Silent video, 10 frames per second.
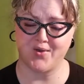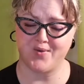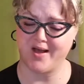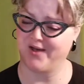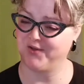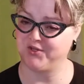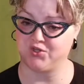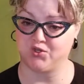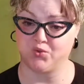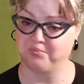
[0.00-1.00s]
all
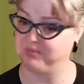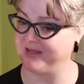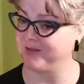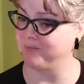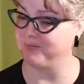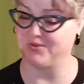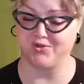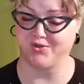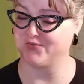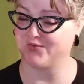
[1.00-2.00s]
you big,
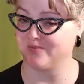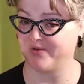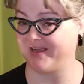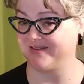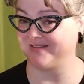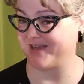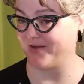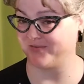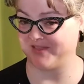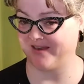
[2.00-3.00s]
beautiful brains
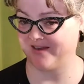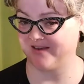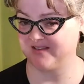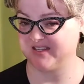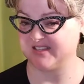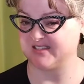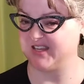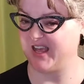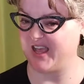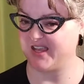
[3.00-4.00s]
out there.
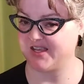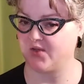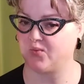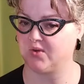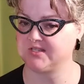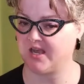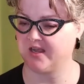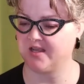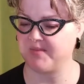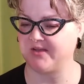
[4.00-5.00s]
Today, we're
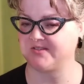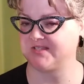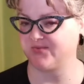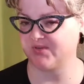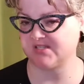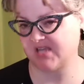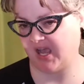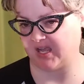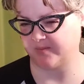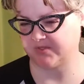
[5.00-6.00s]
talking about different
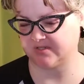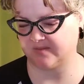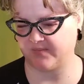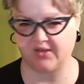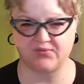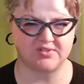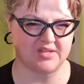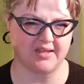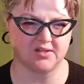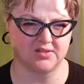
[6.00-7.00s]
types of
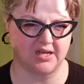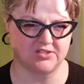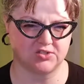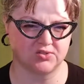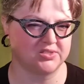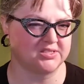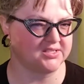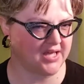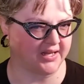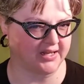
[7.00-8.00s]
psychological
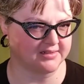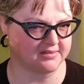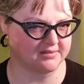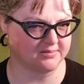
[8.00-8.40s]
studies.